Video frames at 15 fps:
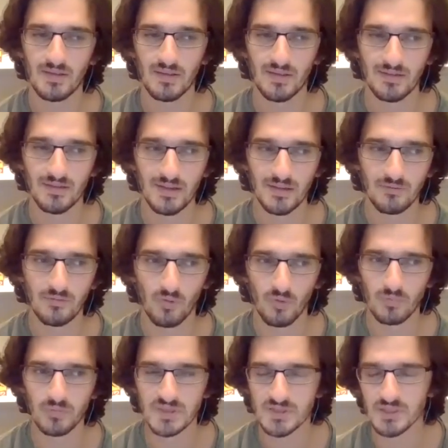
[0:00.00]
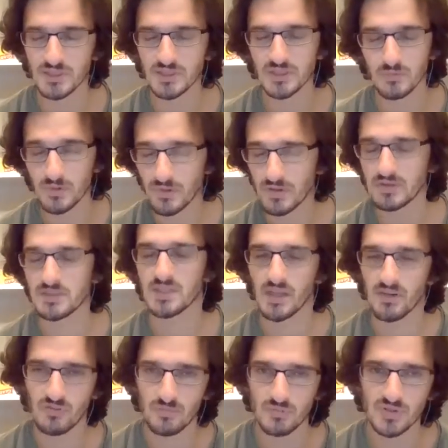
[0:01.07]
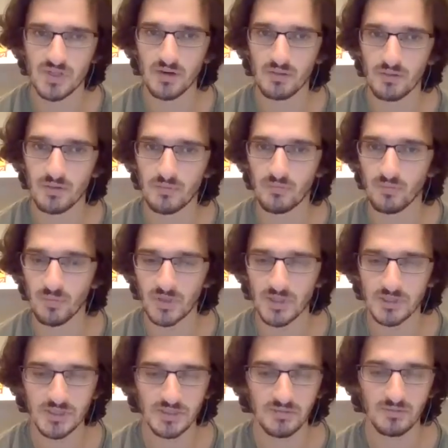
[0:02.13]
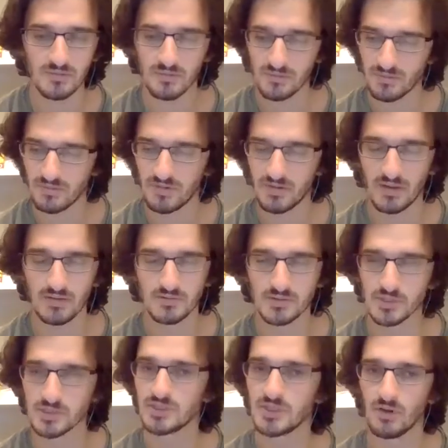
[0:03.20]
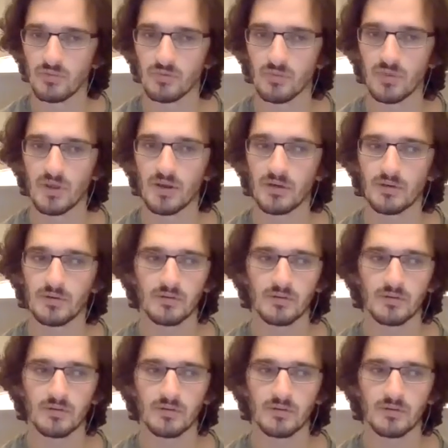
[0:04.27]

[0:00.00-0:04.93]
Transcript: an informed decision with like 70% of the information, and just go from there.